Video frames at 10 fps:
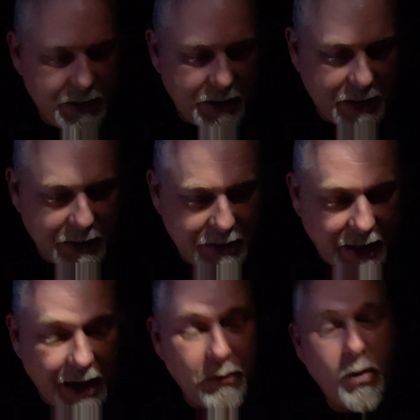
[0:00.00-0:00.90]
that
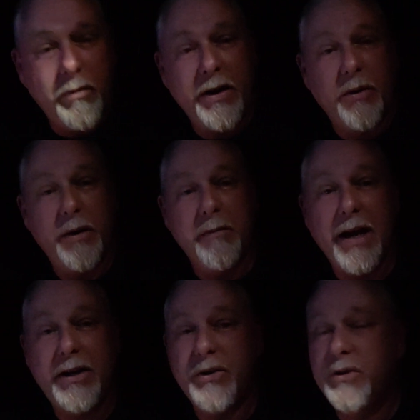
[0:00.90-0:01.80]
I won't be going
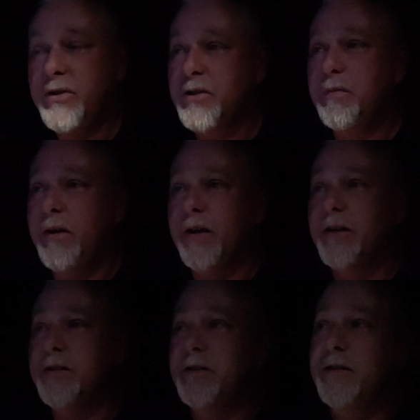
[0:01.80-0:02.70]
back to, just
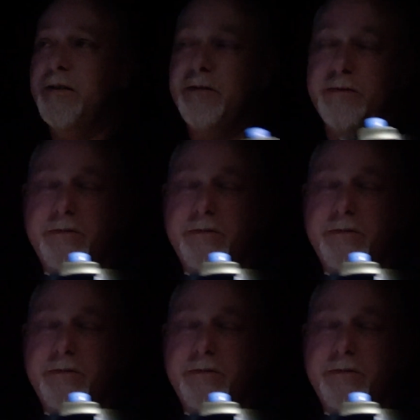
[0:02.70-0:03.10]
because.